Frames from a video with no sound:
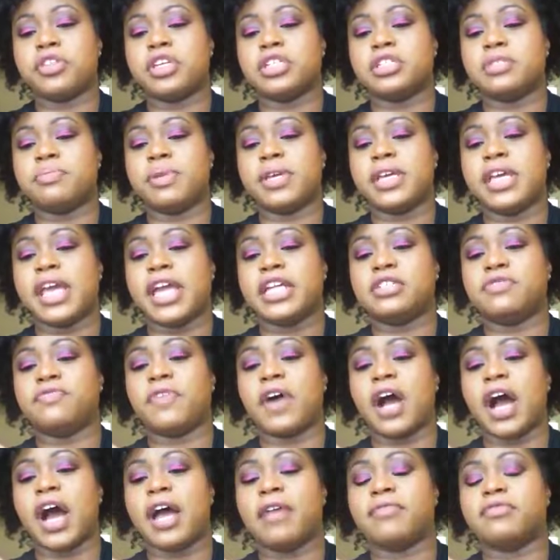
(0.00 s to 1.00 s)
It's pH
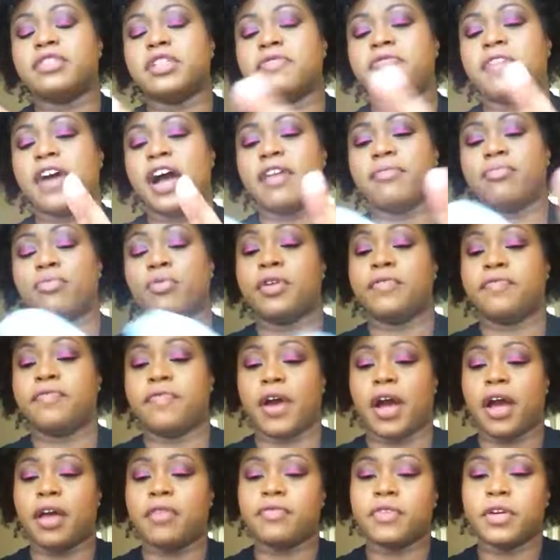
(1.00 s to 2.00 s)
5 to 5.5.
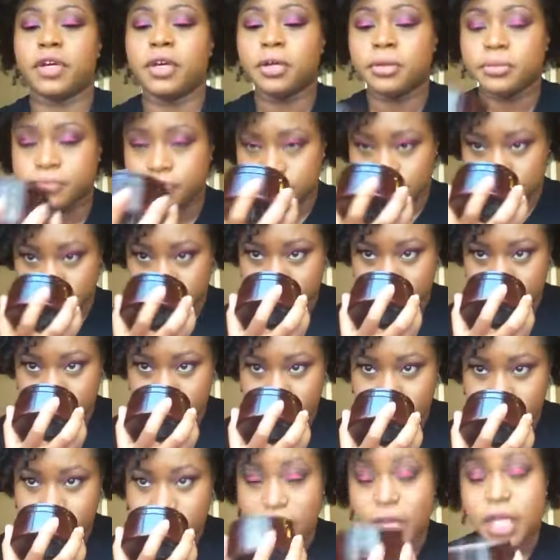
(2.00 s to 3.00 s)

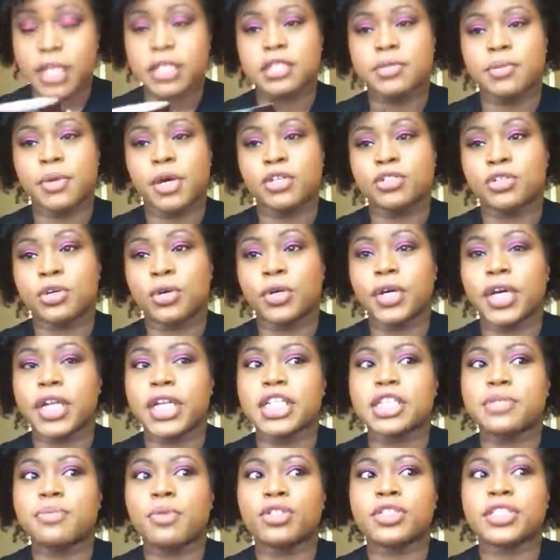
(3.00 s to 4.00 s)
It smells so good.
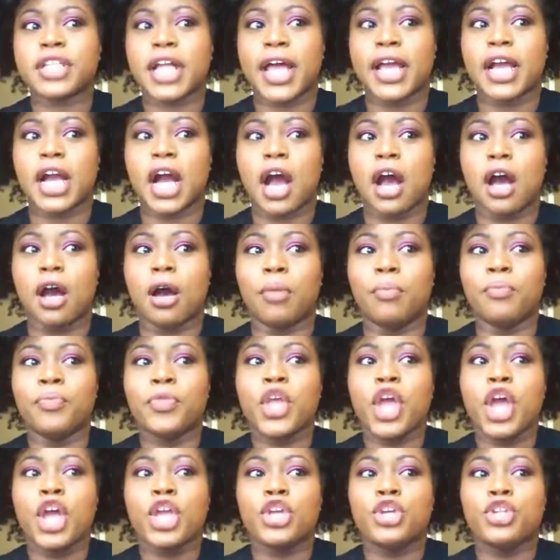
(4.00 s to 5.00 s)
It smells like,
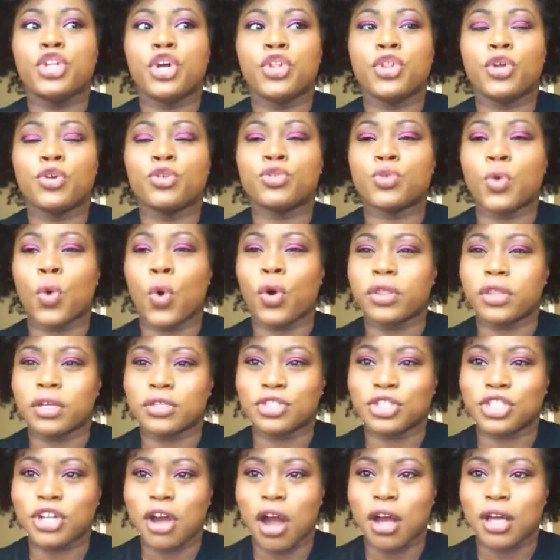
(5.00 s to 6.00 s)
you know, those
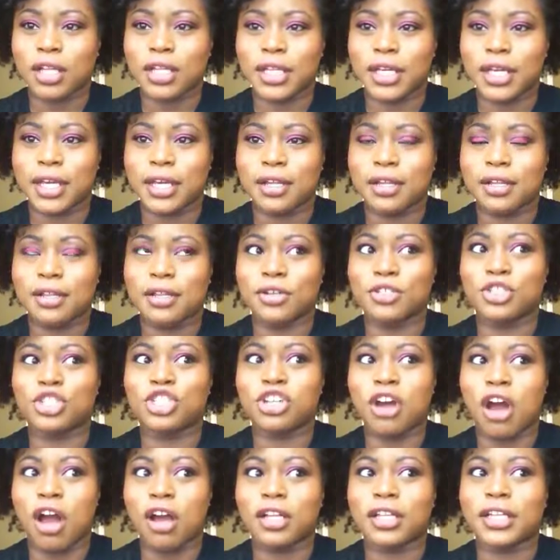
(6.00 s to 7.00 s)

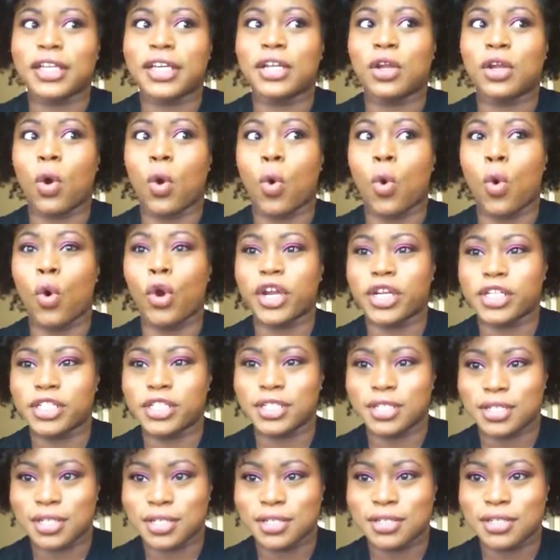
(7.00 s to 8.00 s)
chocolate
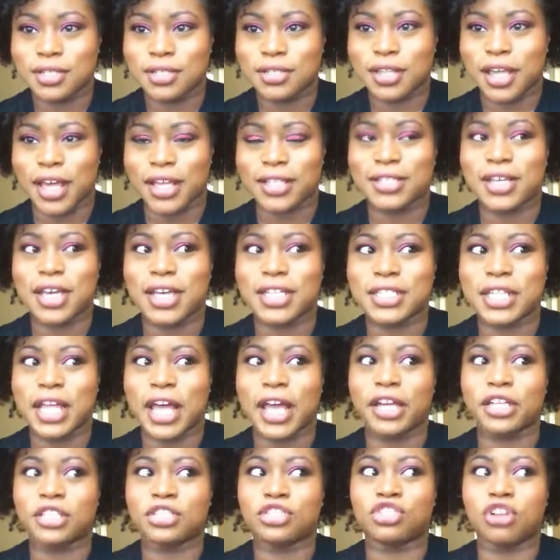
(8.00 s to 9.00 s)
oranges that taste
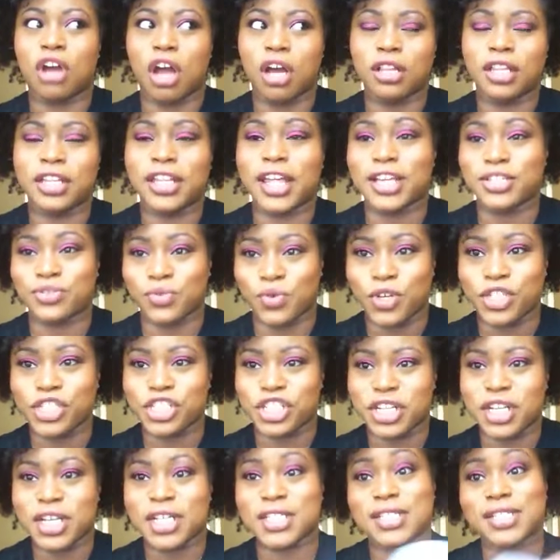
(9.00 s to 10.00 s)
like chocolate that has
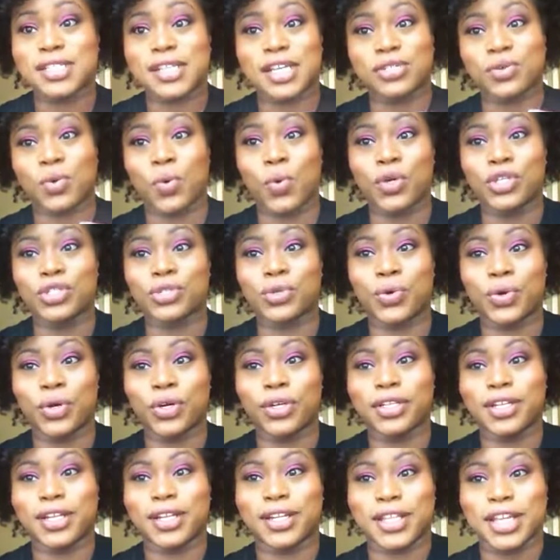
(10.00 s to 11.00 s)
orange in it, because it says orange
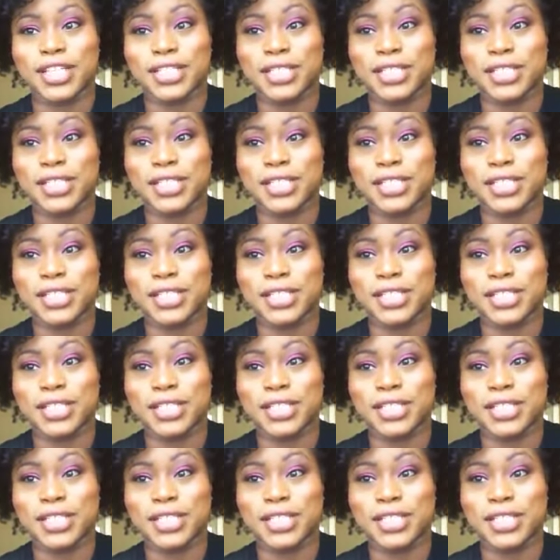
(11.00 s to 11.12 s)
oil in it.